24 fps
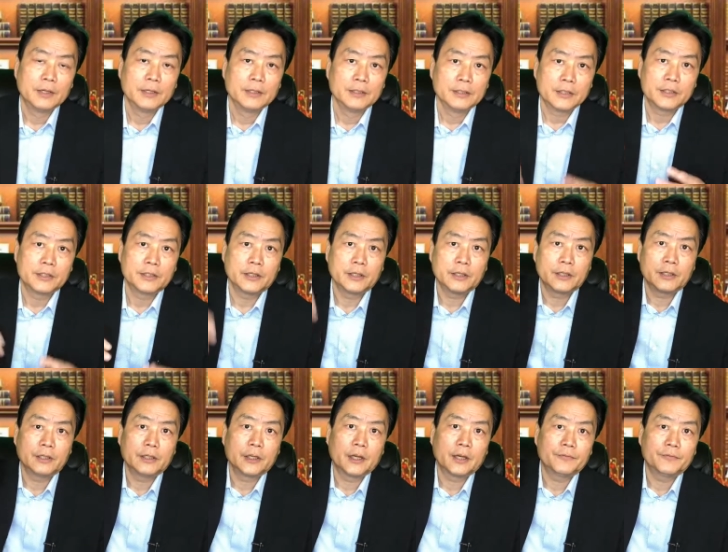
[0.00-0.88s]
the
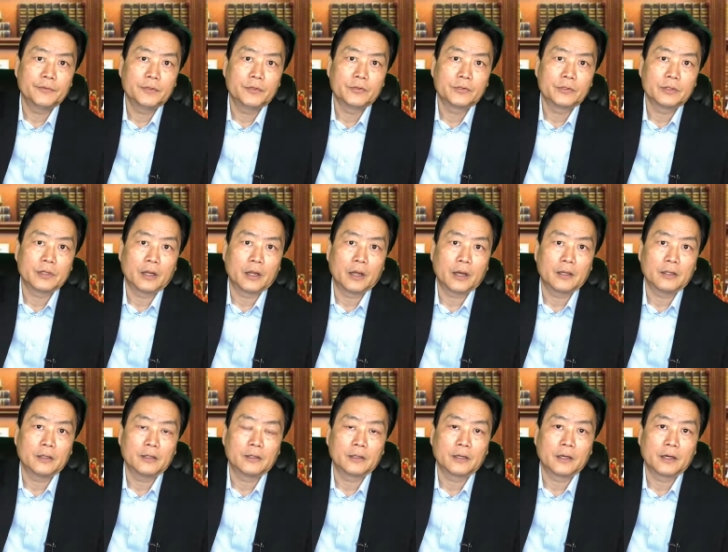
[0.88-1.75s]
ceiling have to use
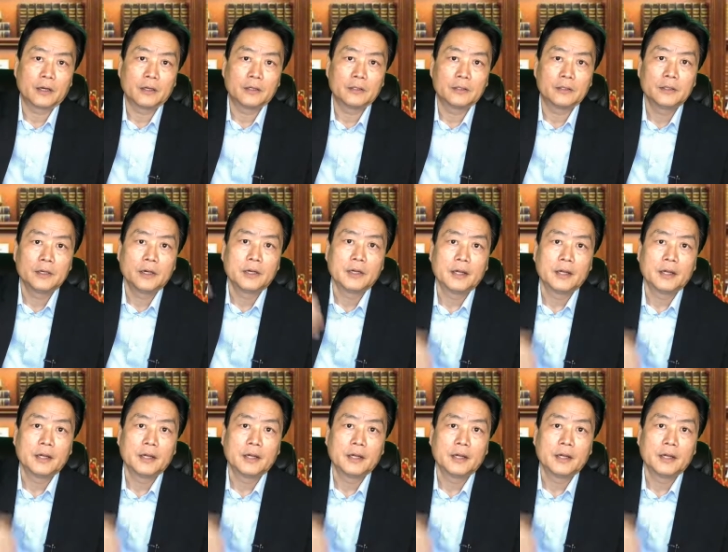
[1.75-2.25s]
lighter color,